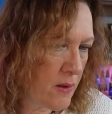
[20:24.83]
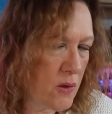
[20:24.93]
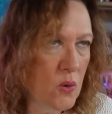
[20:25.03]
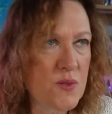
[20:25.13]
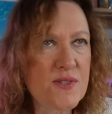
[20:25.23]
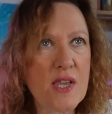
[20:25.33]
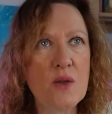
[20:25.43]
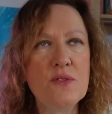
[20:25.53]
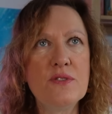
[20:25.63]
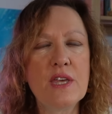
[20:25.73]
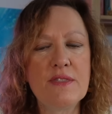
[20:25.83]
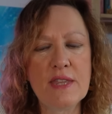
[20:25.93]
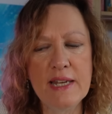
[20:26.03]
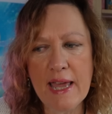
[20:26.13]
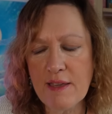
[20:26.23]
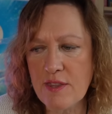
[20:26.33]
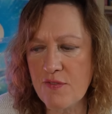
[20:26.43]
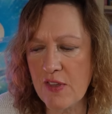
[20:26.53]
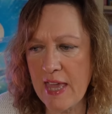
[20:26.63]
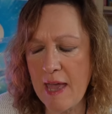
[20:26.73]
Also, the length
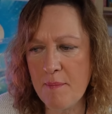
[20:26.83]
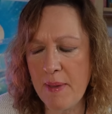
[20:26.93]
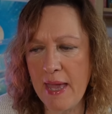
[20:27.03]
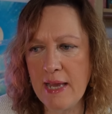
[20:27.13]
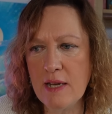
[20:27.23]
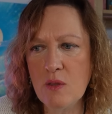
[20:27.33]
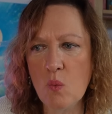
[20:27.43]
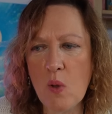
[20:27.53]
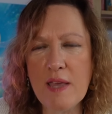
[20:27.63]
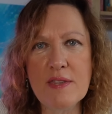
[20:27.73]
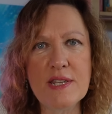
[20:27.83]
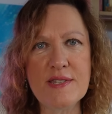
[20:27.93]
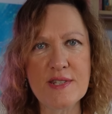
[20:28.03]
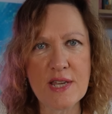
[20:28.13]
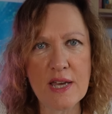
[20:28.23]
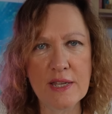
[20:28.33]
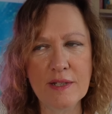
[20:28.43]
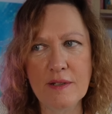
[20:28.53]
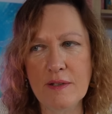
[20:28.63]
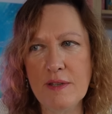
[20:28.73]
of the campaign and the way that it's
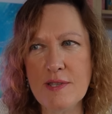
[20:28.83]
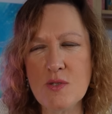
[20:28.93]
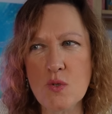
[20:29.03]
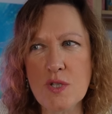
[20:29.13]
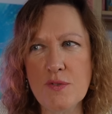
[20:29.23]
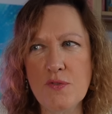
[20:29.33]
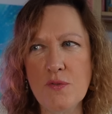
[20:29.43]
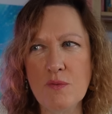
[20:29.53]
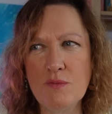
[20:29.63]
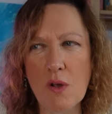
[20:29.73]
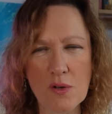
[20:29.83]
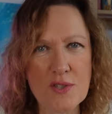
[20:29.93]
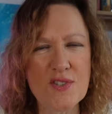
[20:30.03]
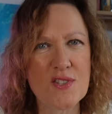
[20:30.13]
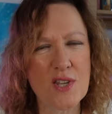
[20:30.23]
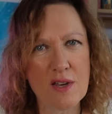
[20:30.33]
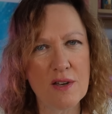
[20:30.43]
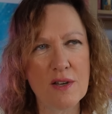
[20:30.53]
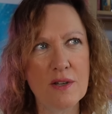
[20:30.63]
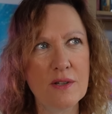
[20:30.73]
done, this sort of rock
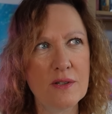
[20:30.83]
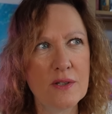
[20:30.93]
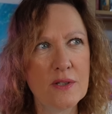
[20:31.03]
star